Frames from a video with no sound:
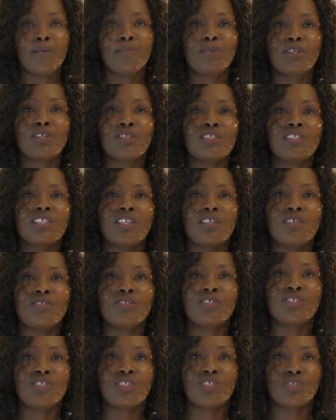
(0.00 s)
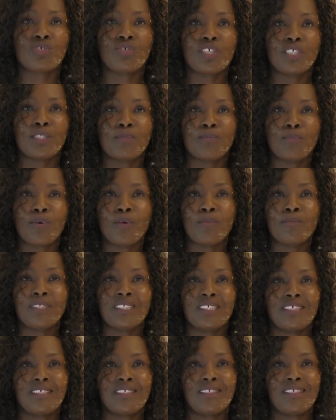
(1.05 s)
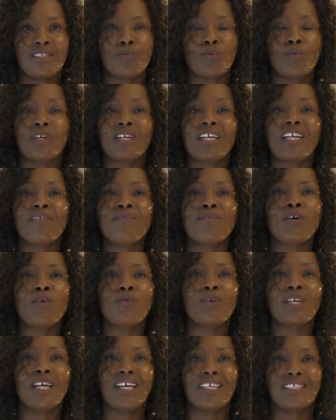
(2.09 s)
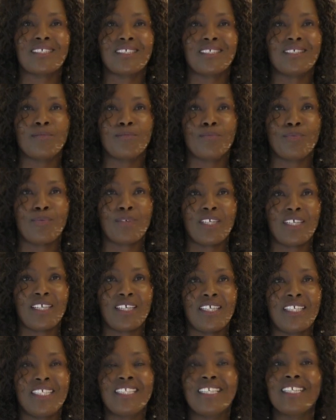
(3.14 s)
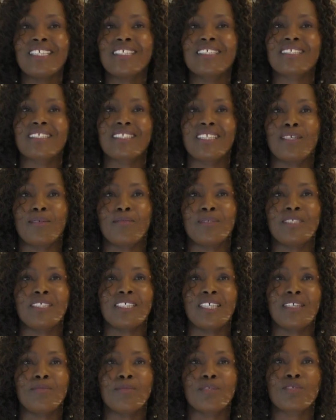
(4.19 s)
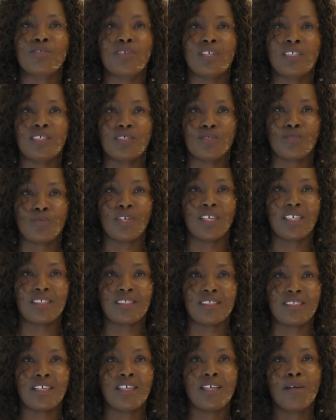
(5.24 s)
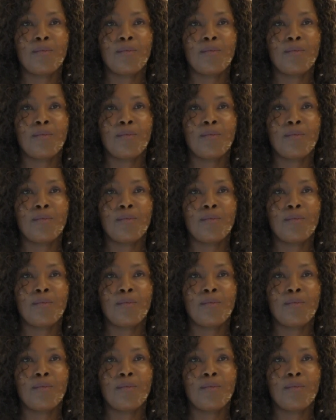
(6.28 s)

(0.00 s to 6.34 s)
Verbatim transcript: Because the Lord Jesus Christ promised us that wherever we ask in prayer, in His name, it shall be granted to us.